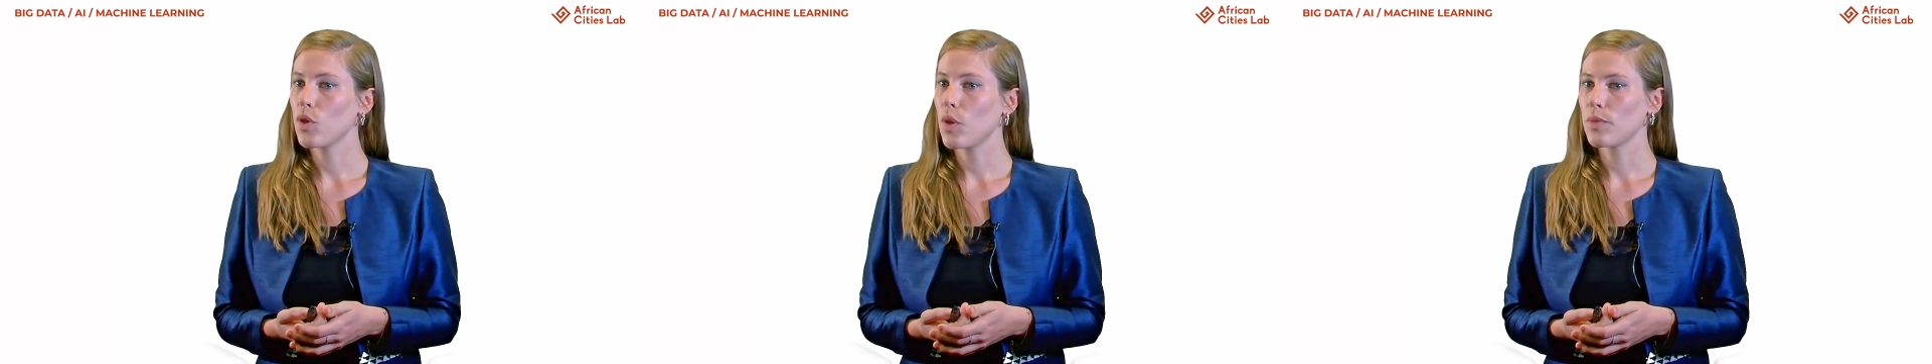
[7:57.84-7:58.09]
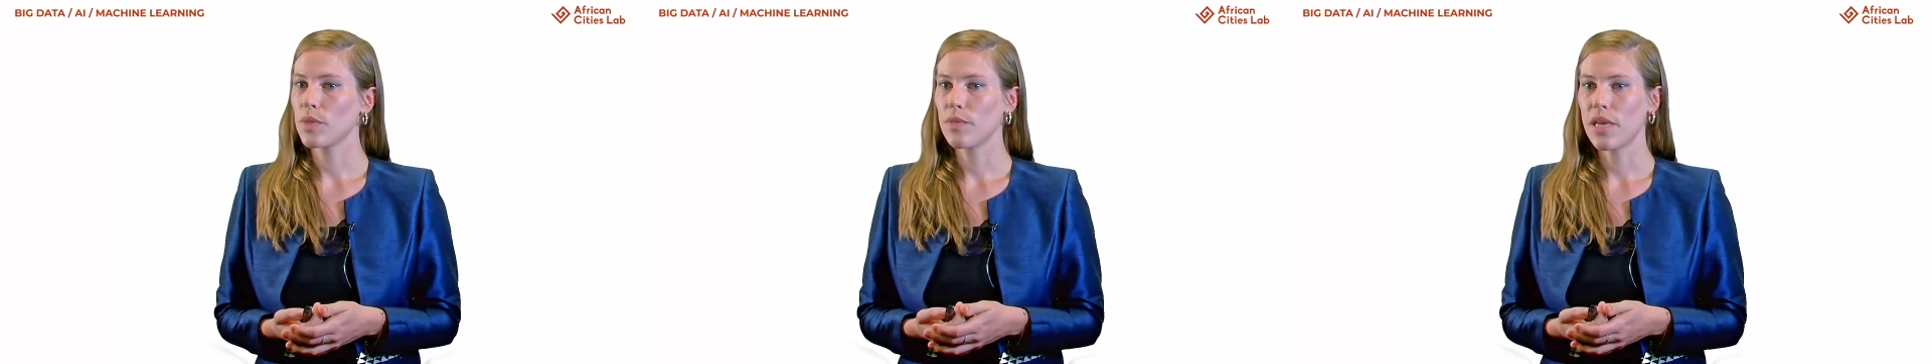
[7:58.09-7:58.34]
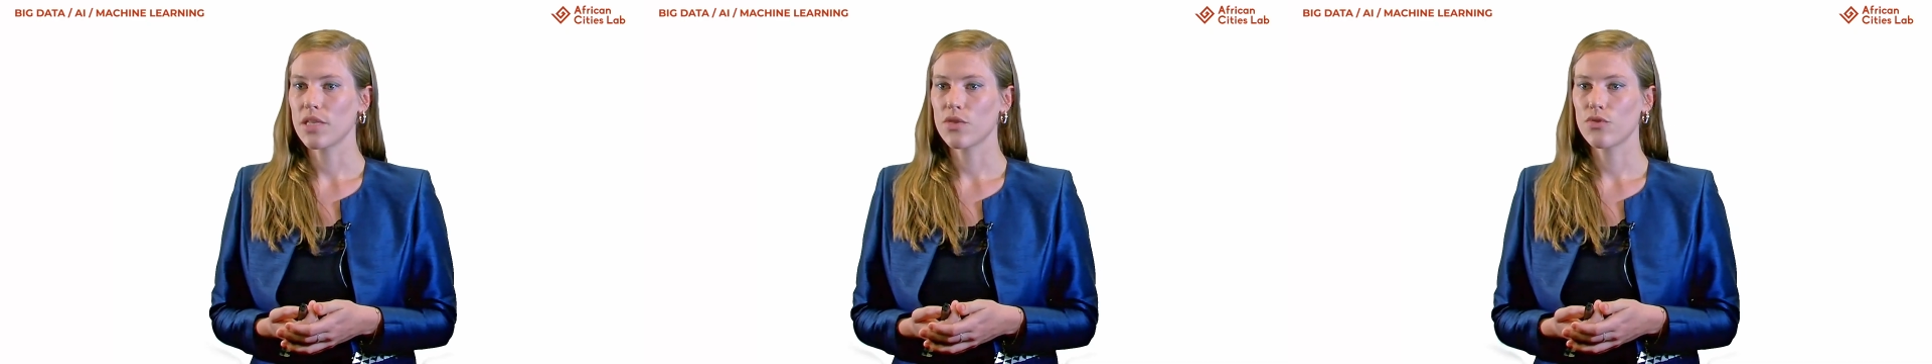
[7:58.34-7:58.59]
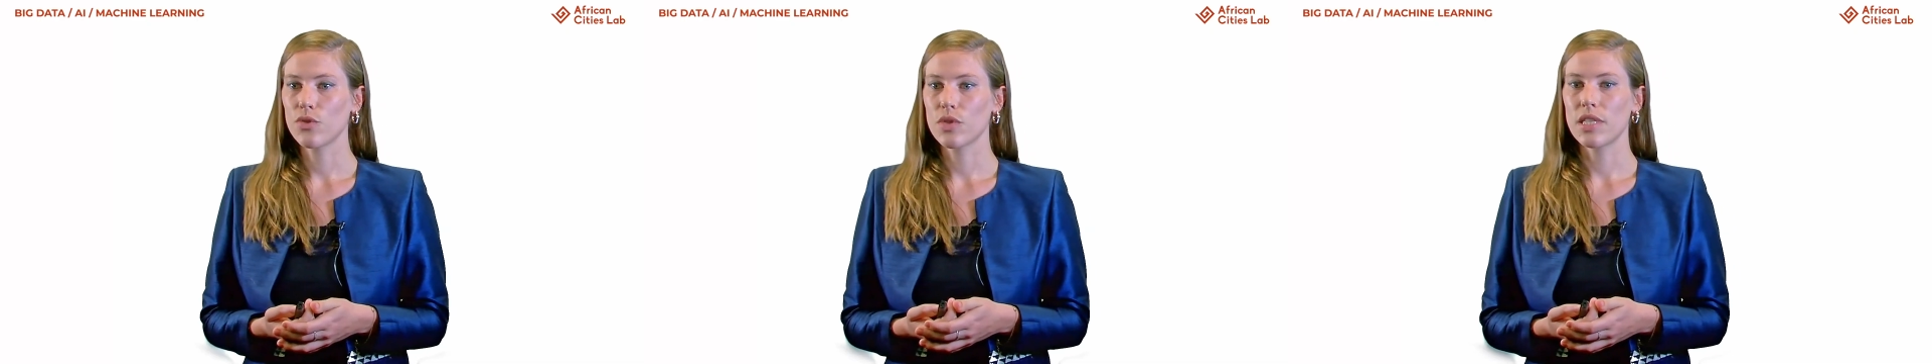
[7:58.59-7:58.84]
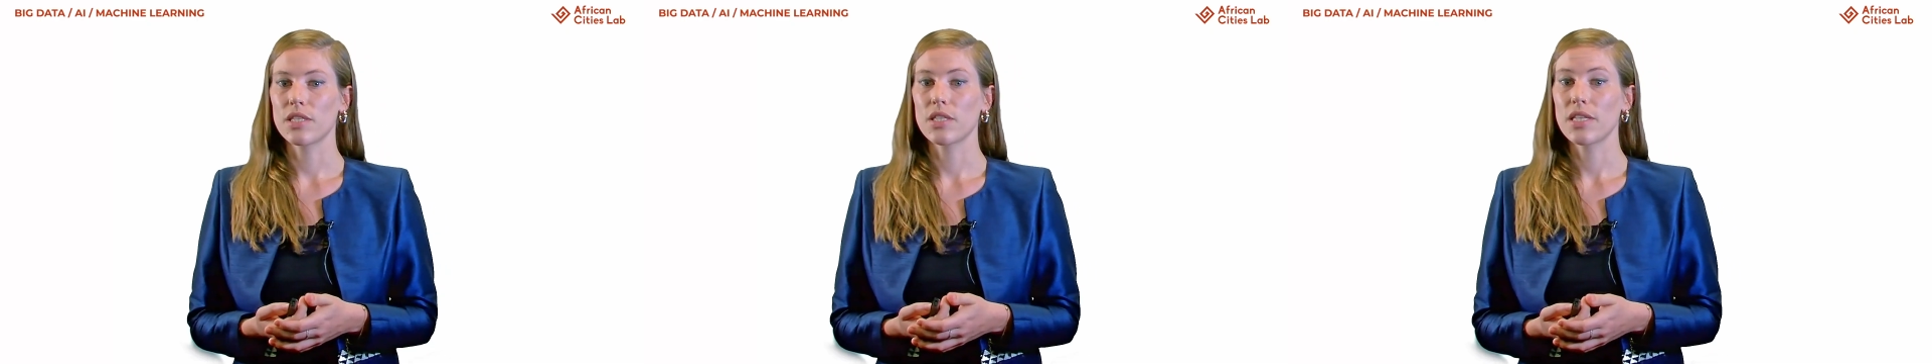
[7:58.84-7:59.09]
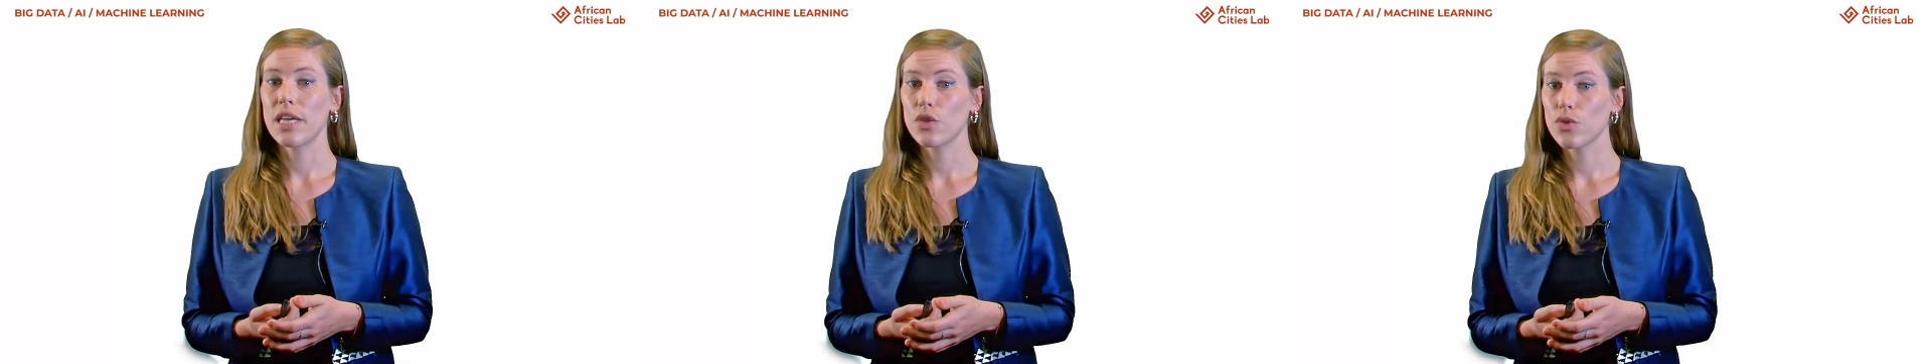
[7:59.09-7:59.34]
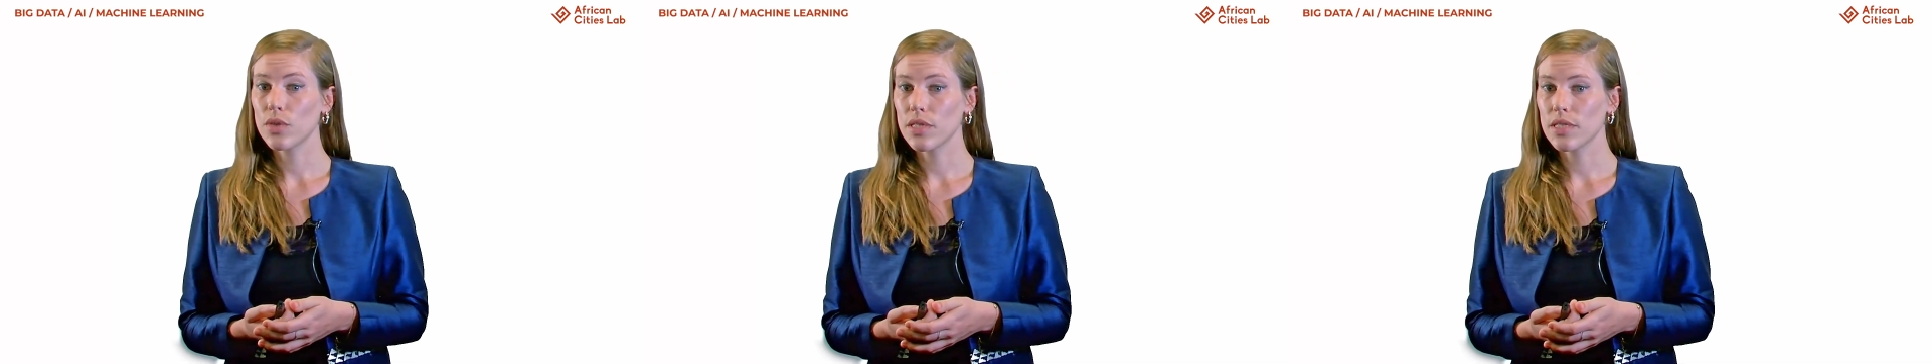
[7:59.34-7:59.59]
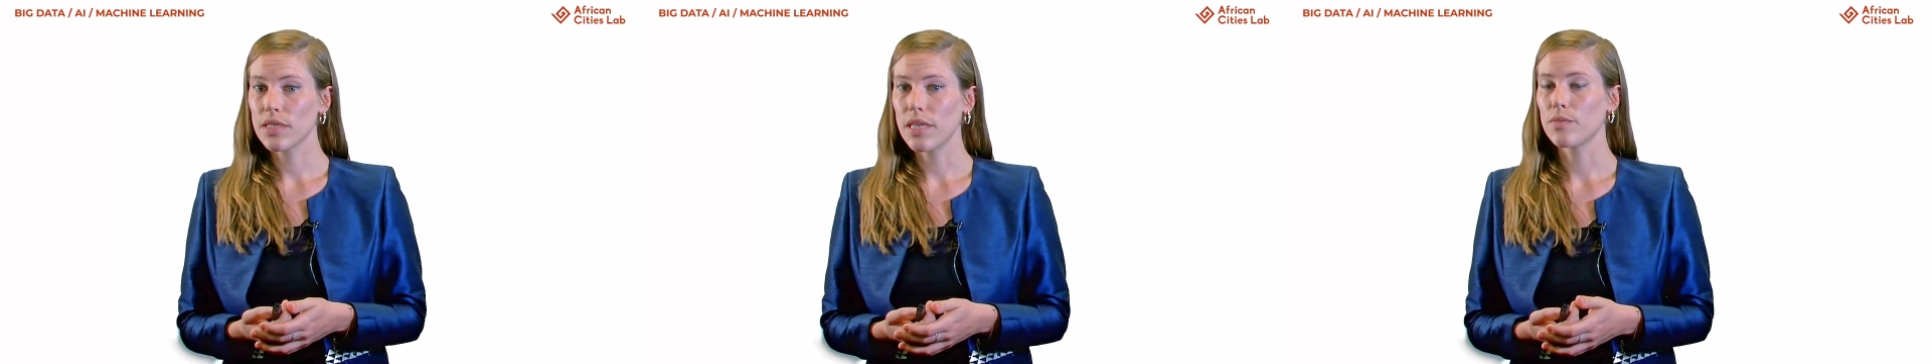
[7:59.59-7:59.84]
to optimize routes and
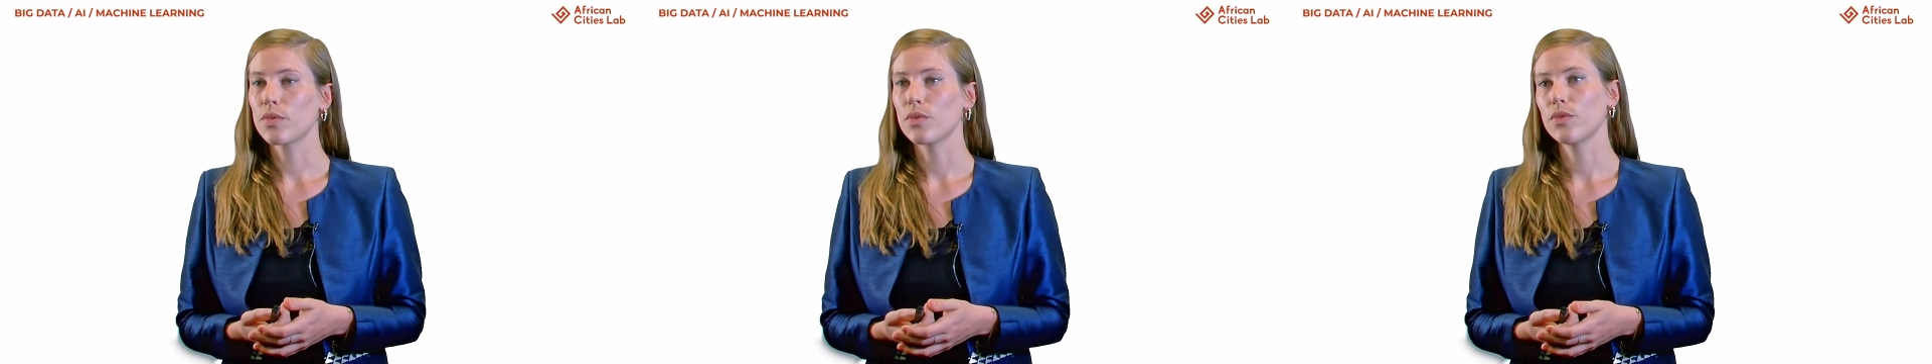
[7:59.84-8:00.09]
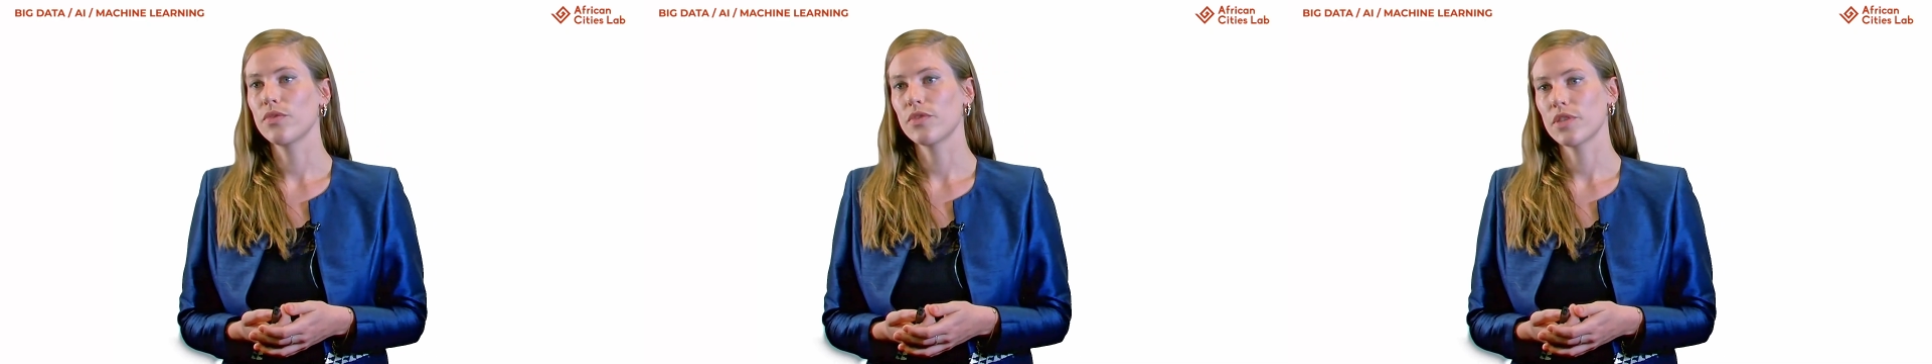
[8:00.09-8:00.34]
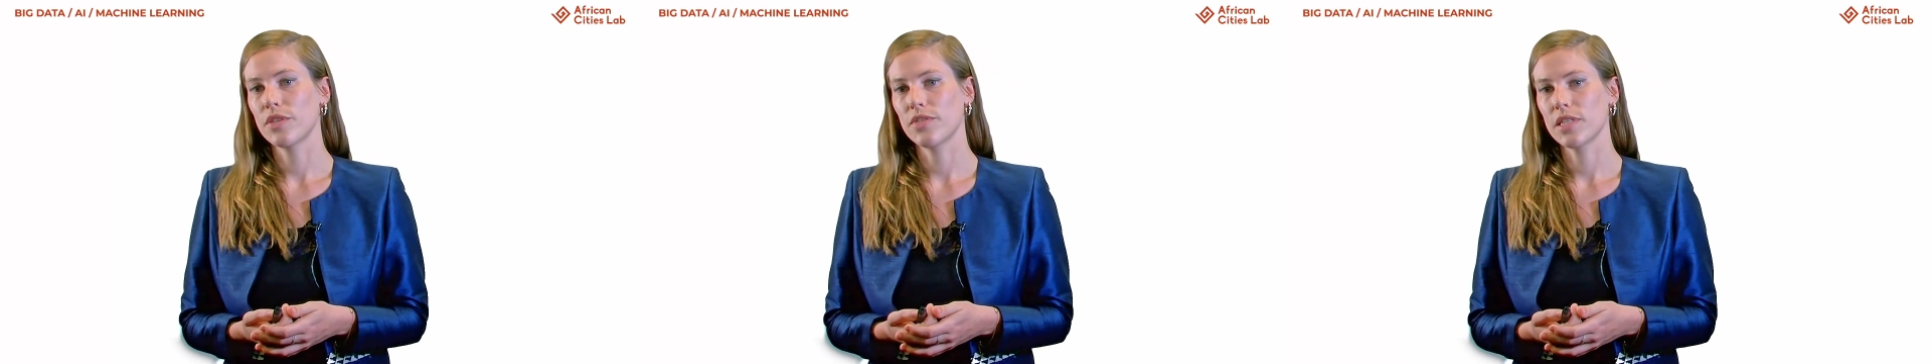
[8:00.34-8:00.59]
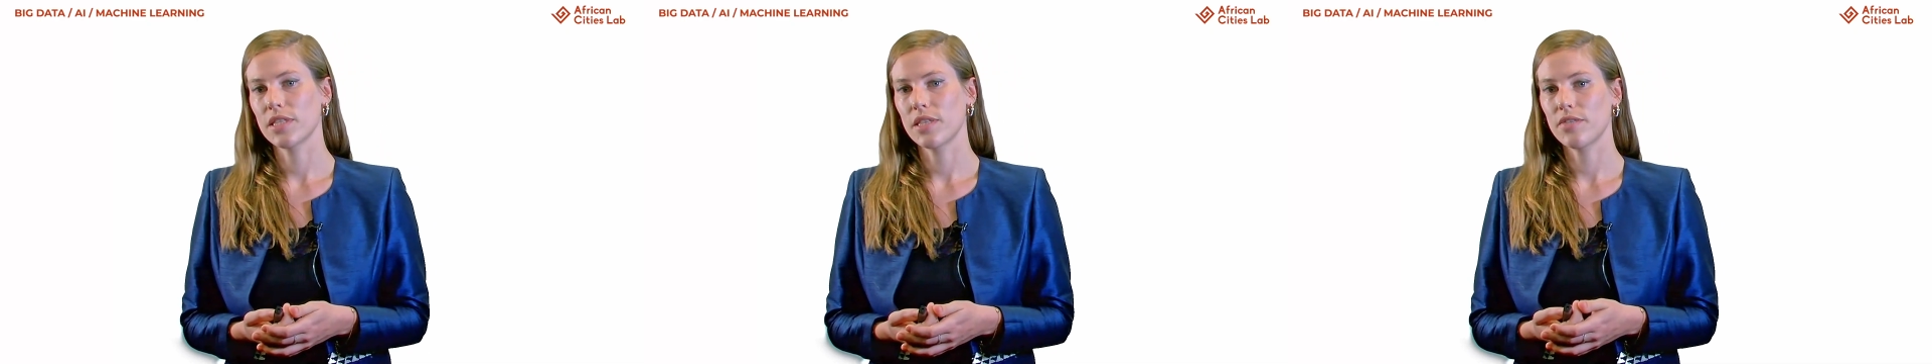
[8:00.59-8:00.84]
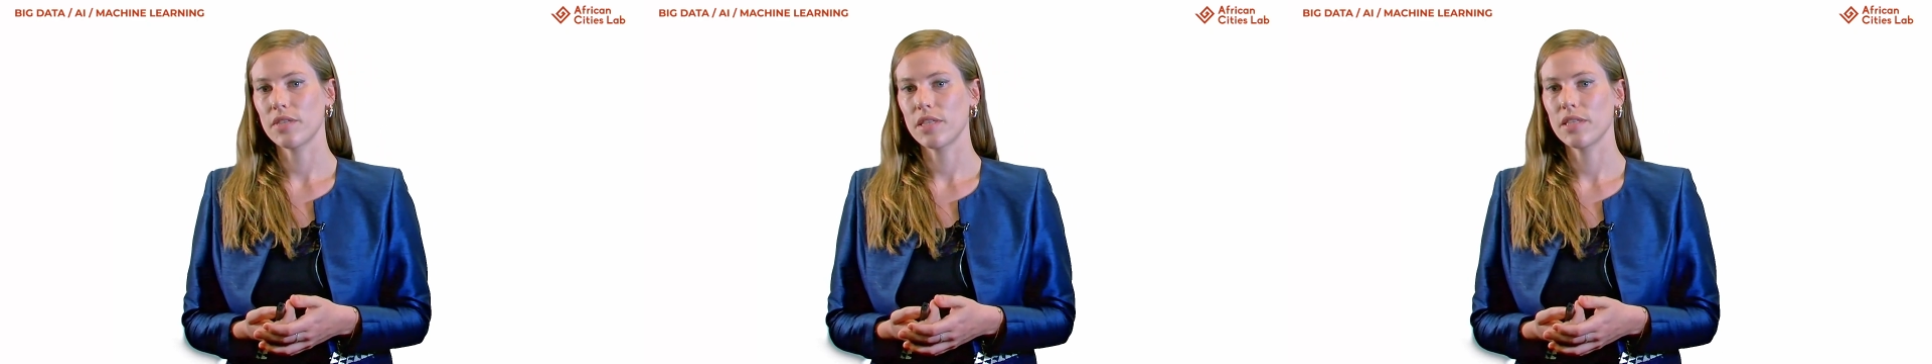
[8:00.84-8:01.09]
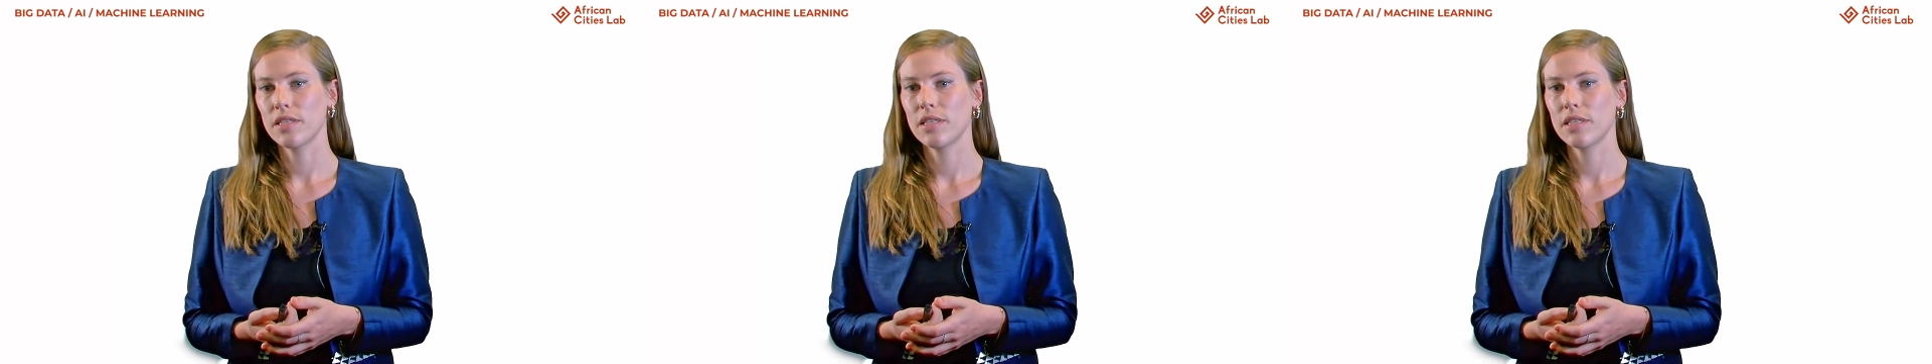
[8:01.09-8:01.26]
schedules and improve service delivery.